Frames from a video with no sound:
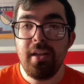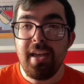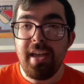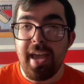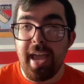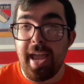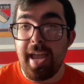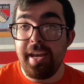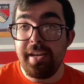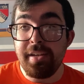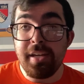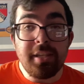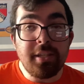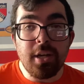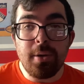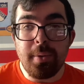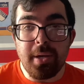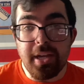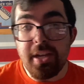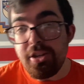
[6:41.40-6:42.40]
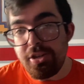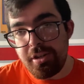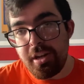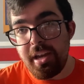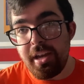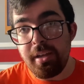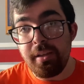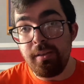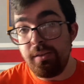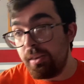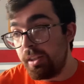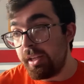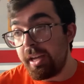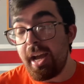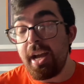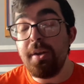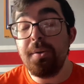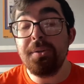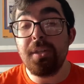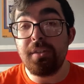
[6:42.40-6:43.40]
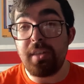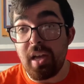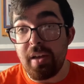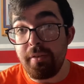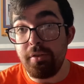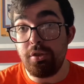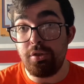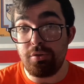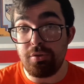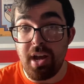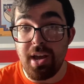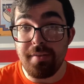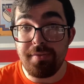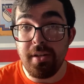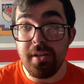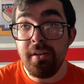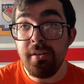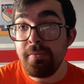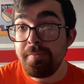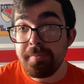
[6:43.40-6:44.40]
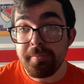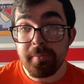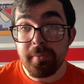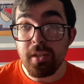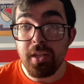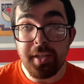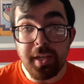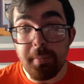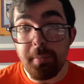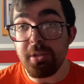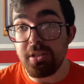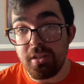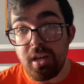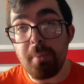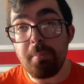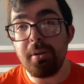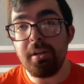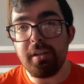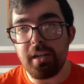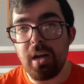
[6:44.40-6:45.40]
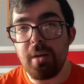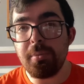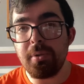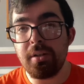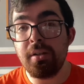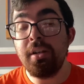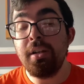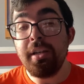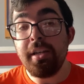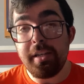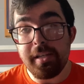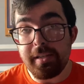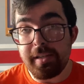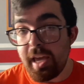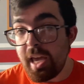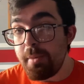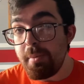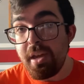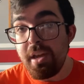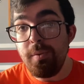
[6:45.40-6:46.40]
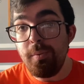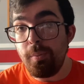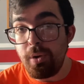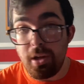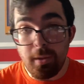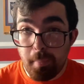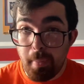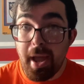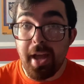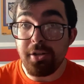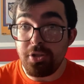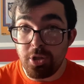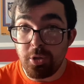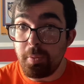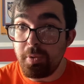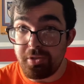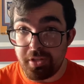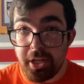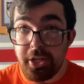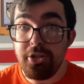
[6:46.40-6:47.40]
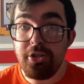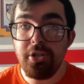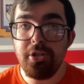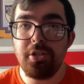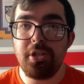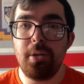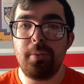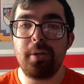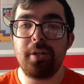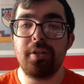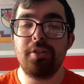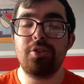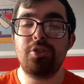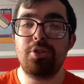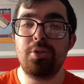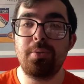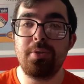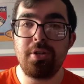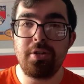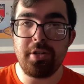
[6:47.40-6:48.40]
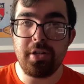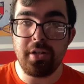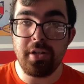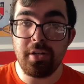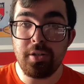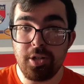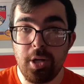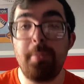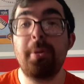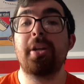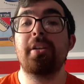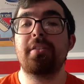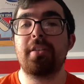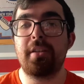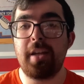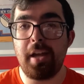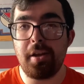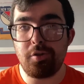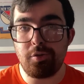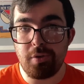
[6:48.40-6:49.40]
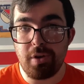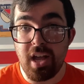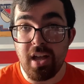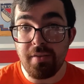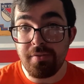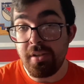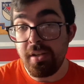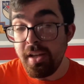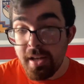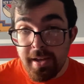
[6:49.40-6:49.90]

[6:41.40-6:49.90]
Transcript: And Nico Hischier, the guy who the Devils drafted, he was an up-and-comer. He came in while Patrick was injured during his junior year going into that draft.